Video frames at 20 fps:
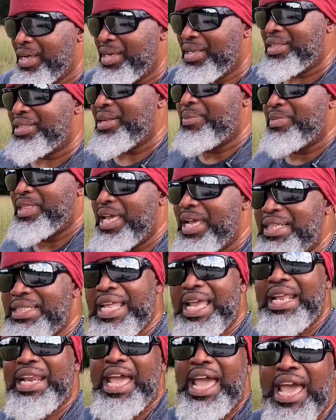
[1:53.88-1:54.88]
some things
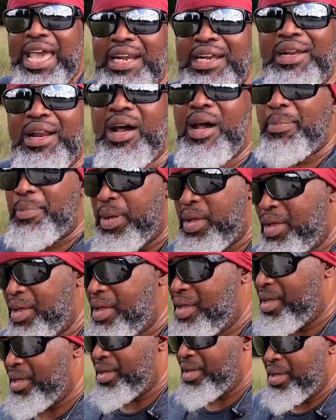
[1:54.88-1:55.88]
ain't adding up,
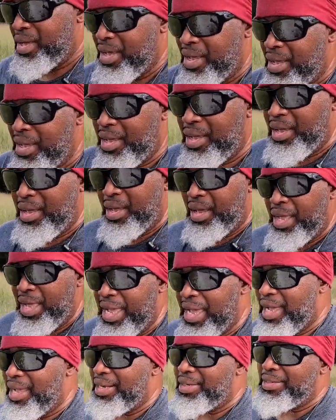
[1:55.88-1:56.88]

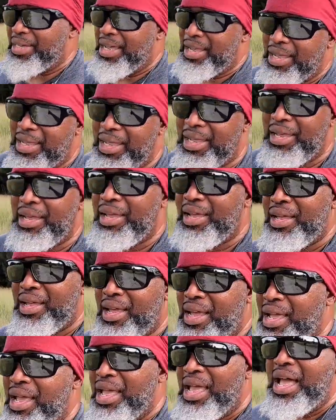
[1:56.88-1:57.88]
and
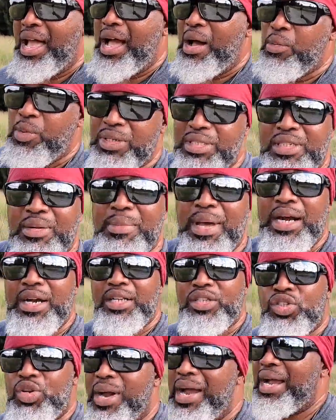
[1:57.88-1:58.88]
I want somebody to
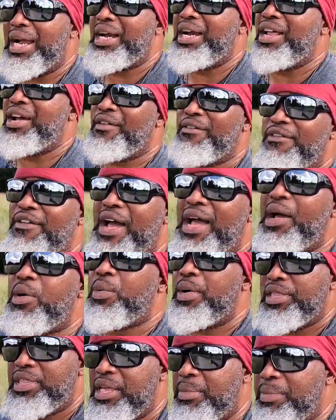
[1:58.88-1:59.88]
try and clarify
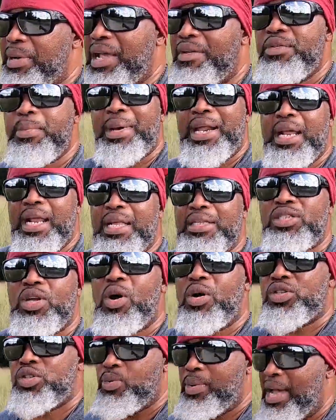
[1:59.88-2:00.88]
with it, but everybody I
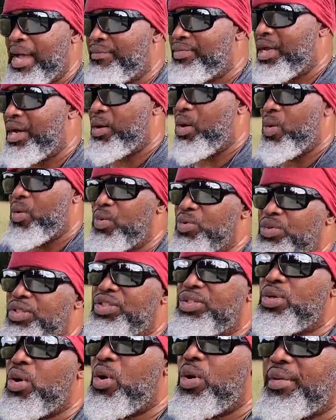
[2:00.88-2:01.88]
talk to have their own
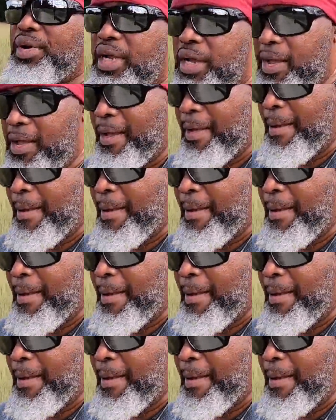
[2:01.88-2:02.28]
story.